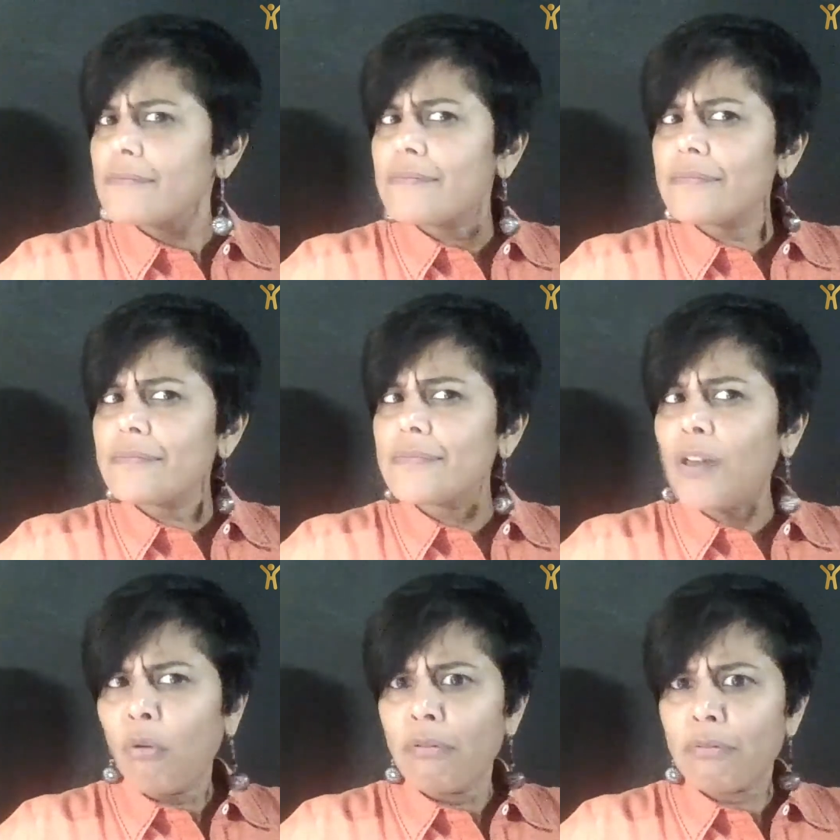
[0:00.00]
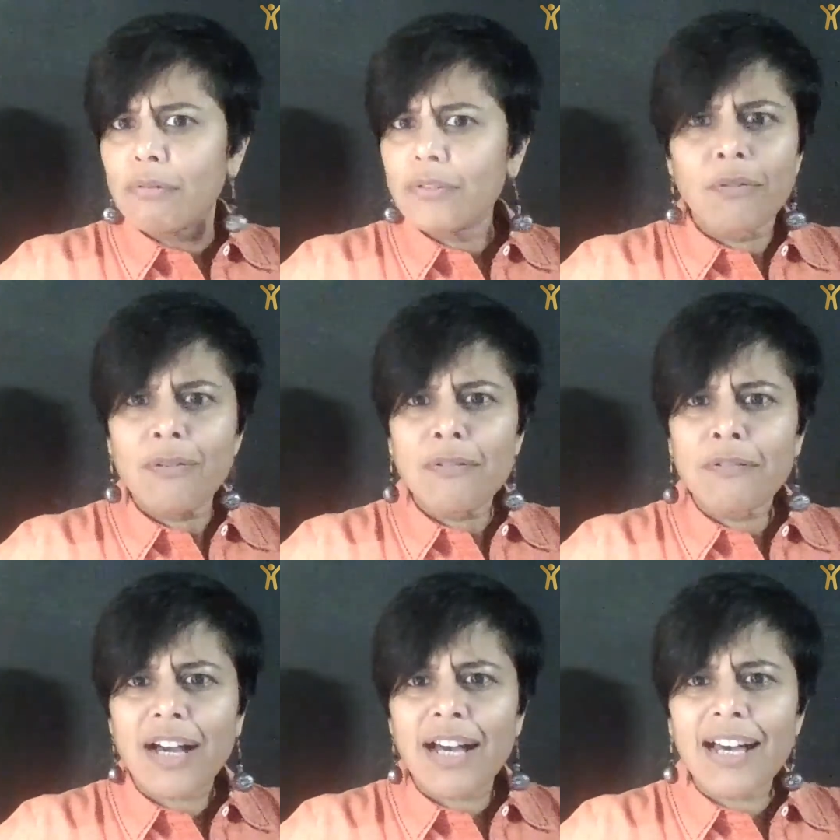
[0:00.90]
oh, no,
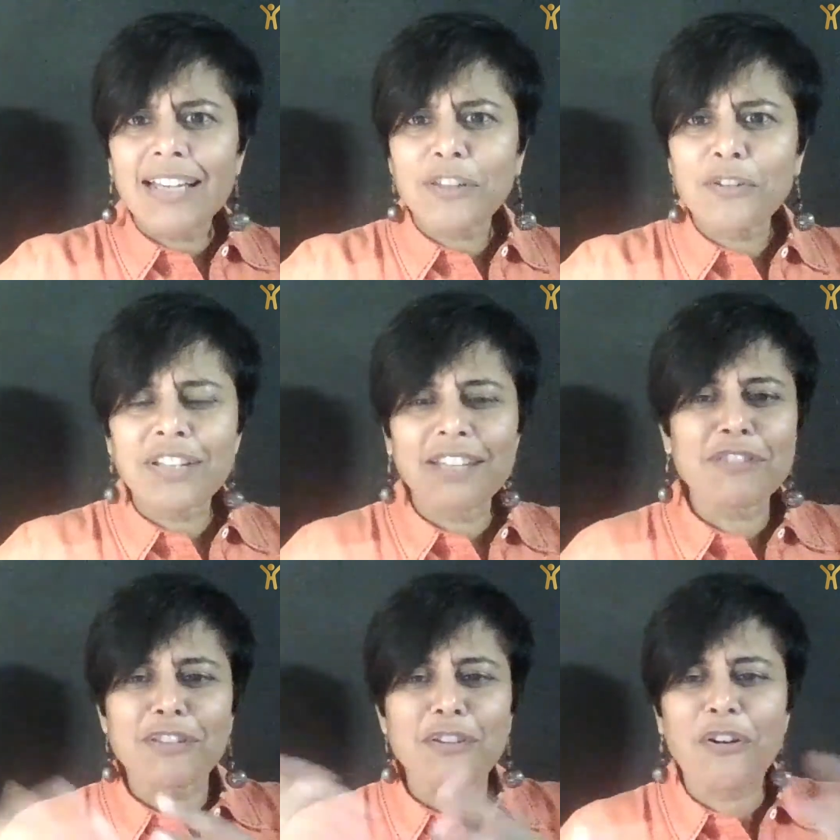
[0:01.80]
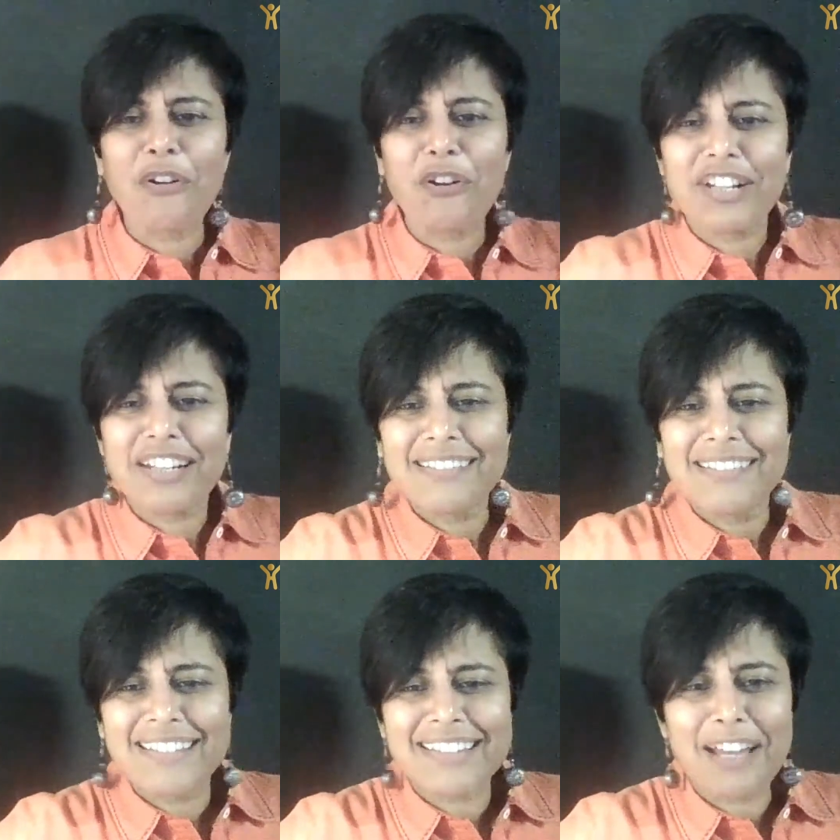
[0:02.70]
I thought he was a god
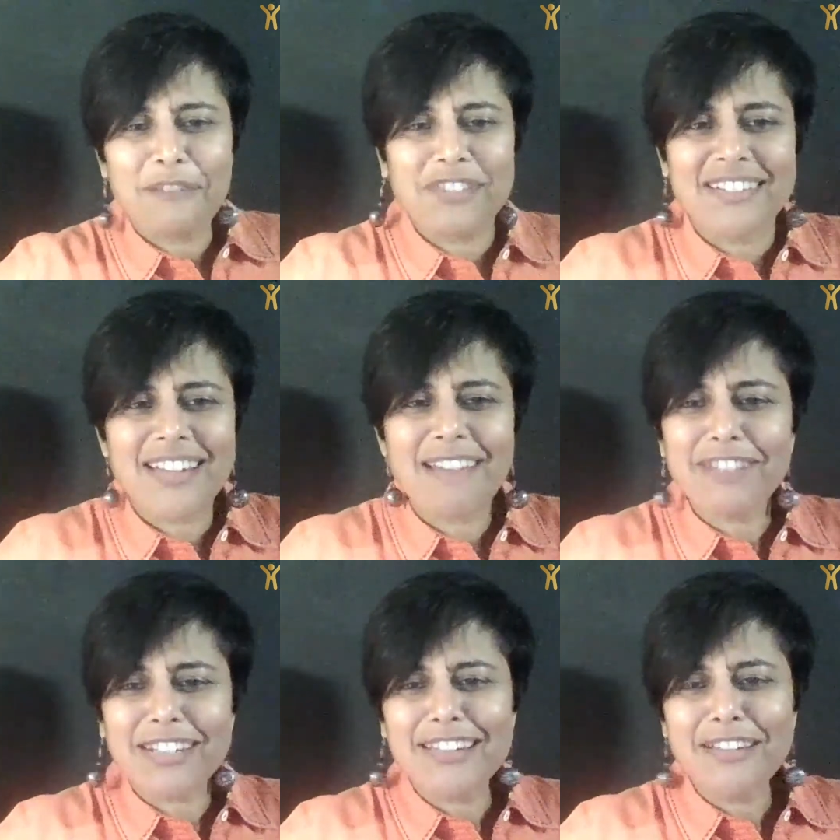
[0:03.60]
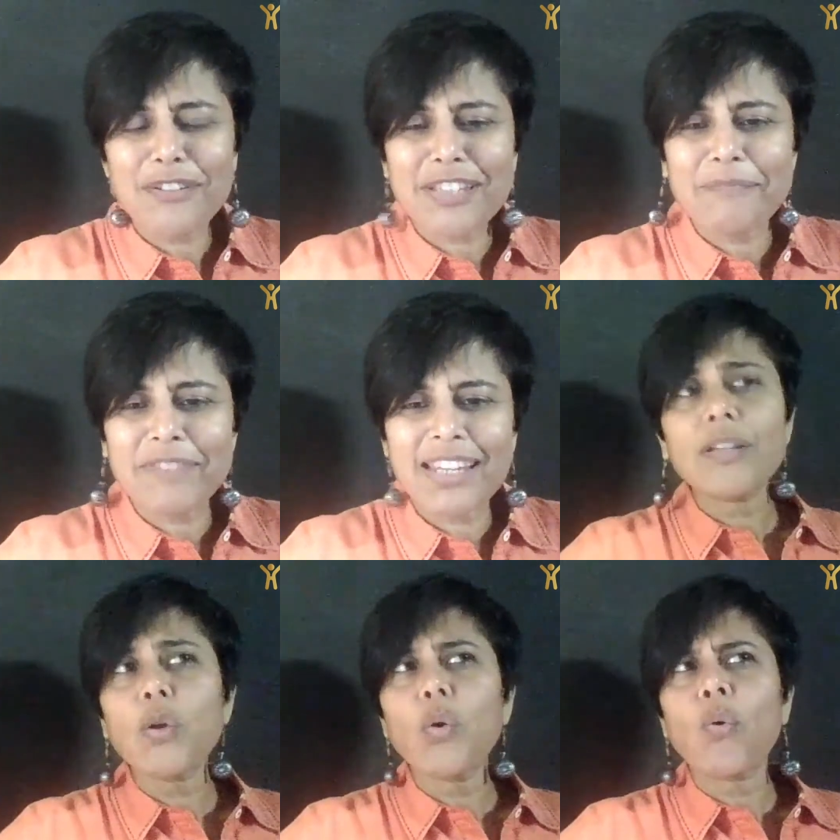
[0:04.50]
and this guy was the devotee or
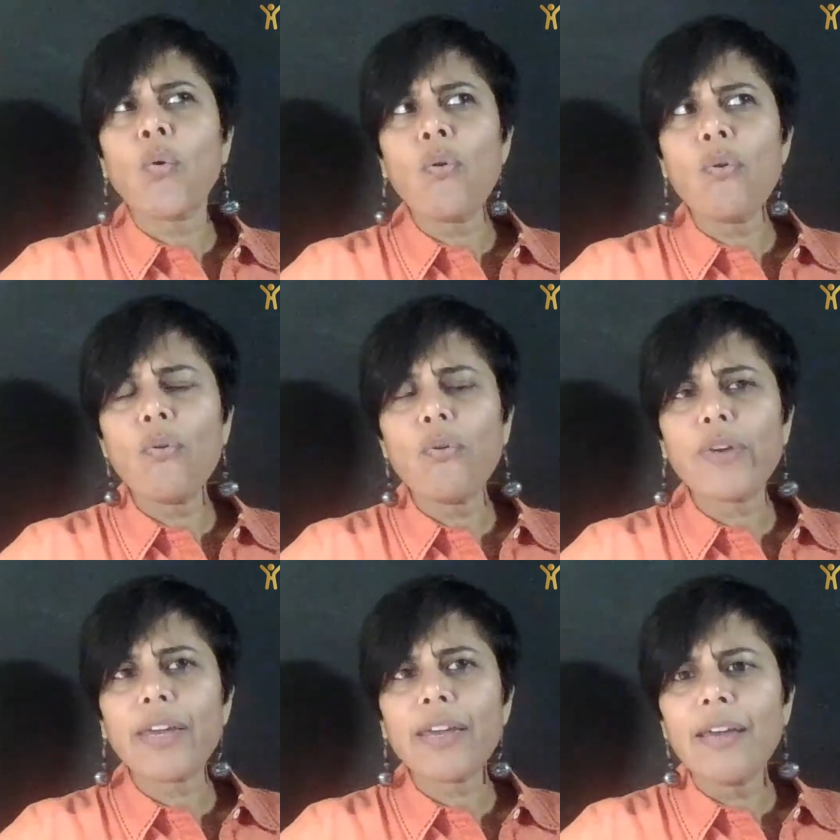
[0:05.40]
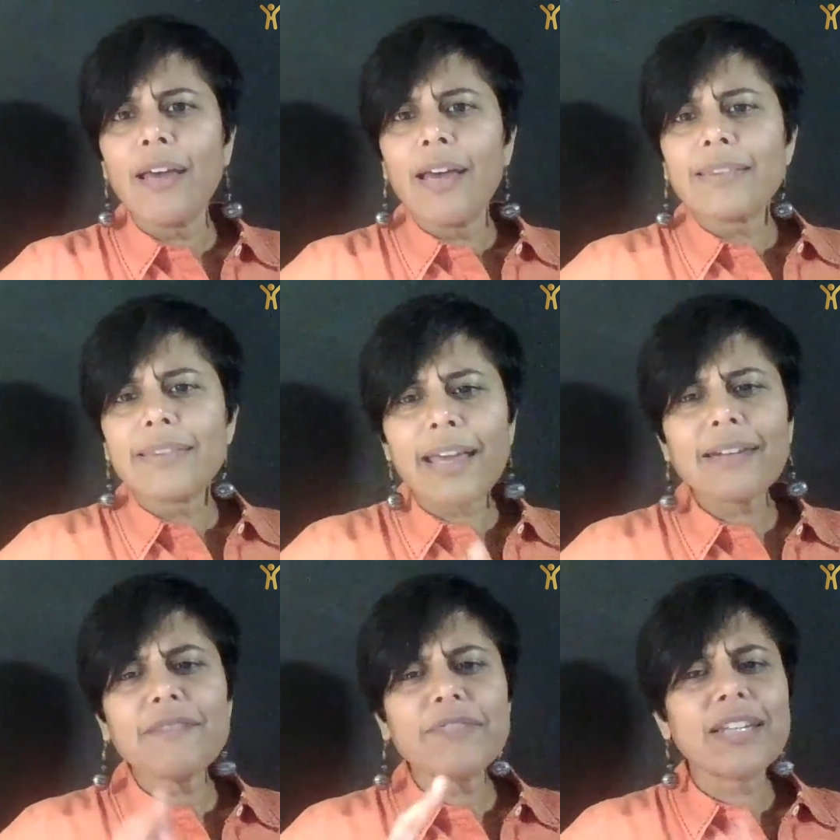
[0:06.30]
something. Oh, okay.
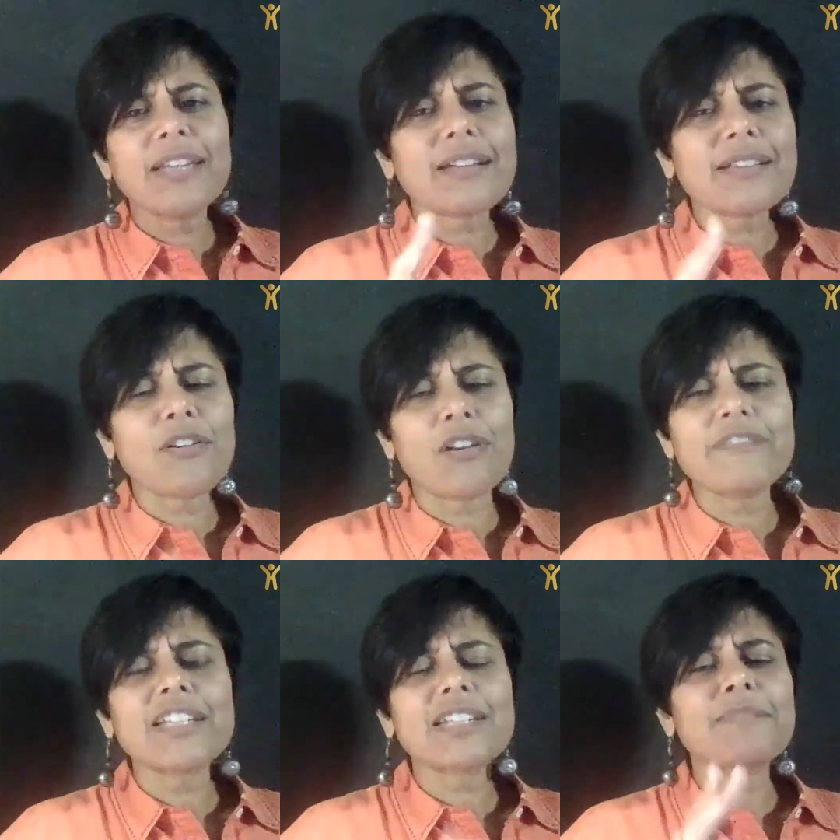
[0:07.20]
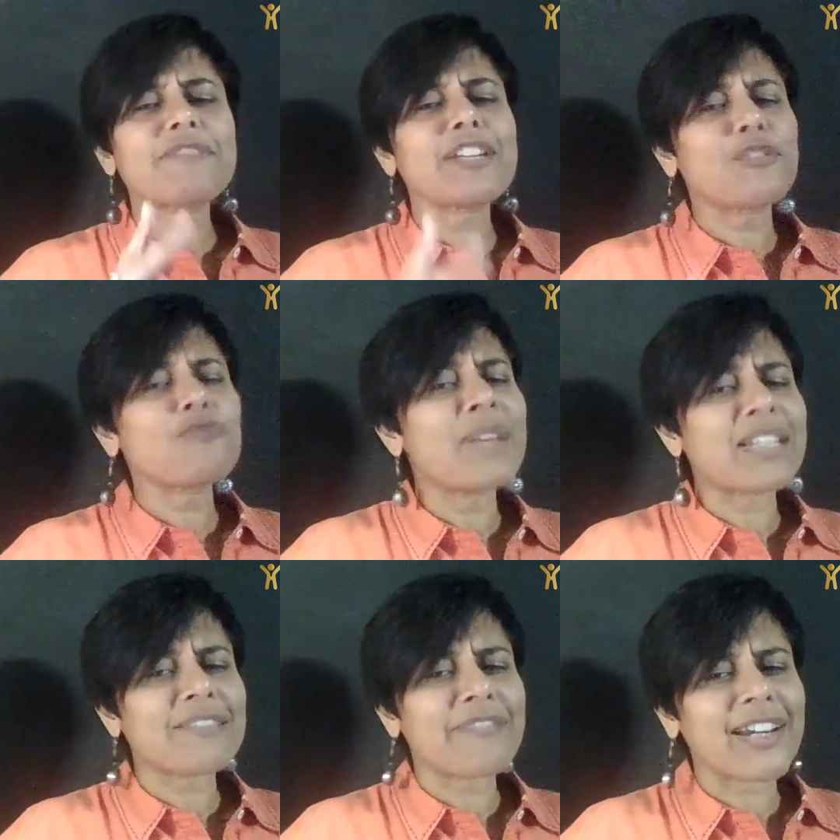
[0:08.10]
Then if the Gita is a conversation between two
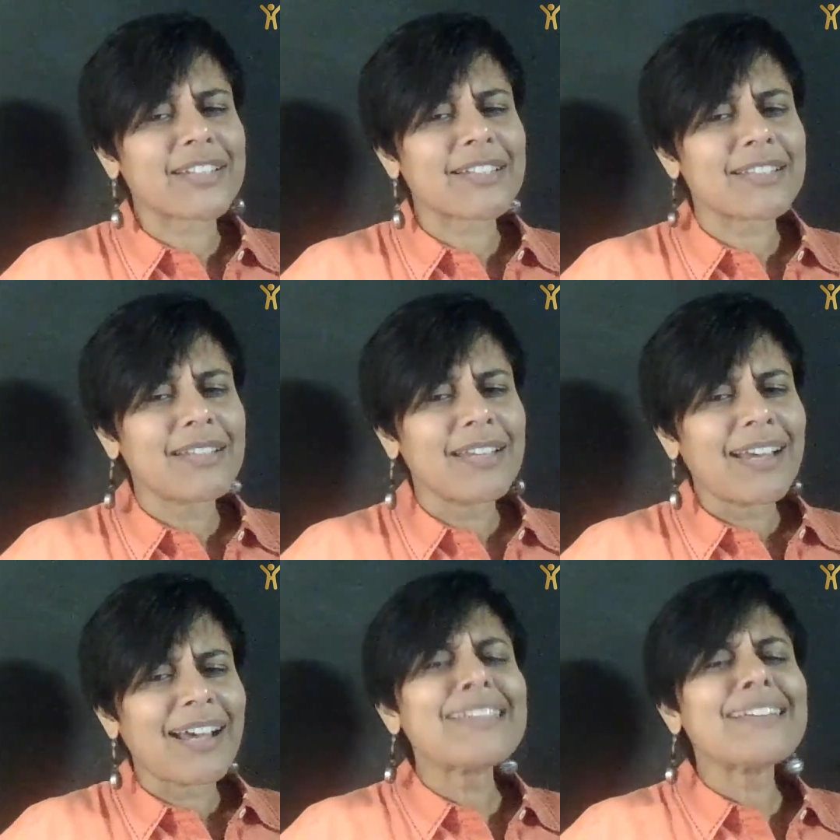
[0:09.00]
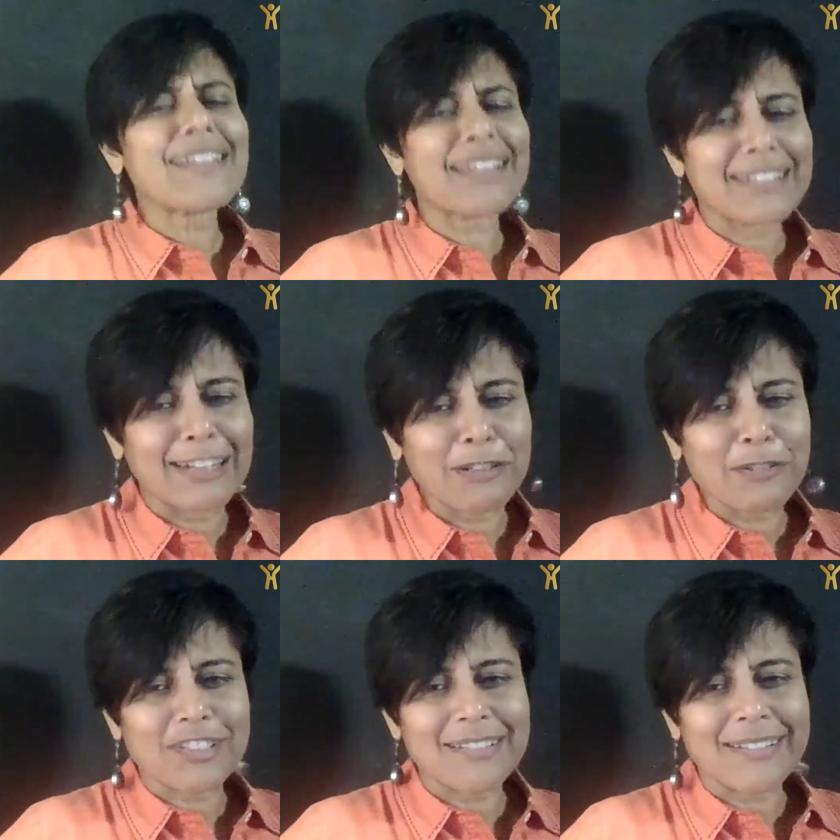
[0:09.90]
best friends, I think I can tell it
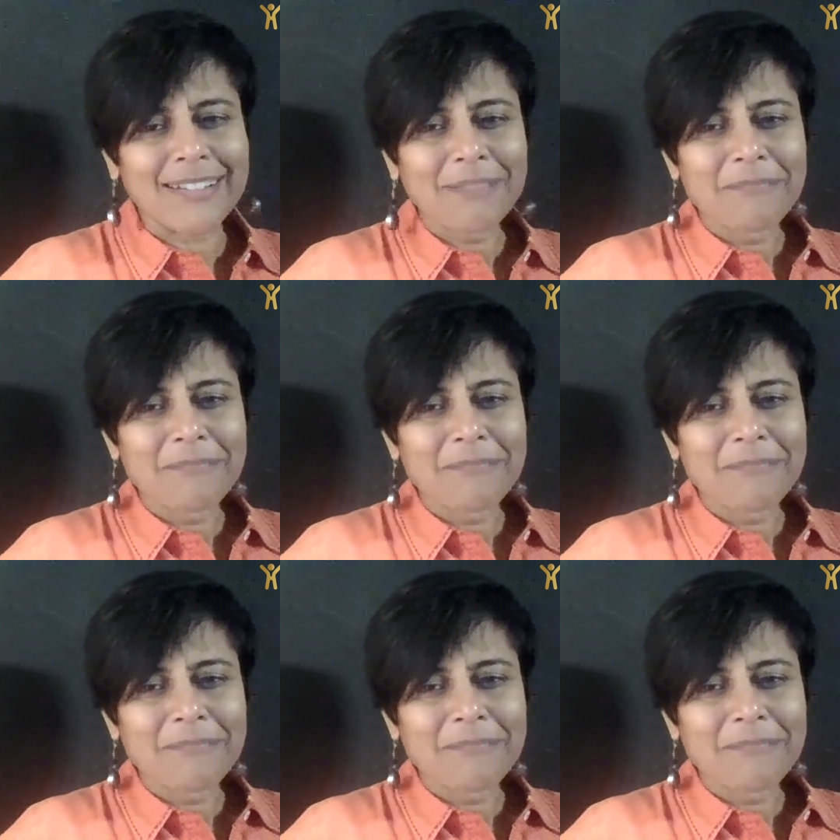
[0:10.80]
to children.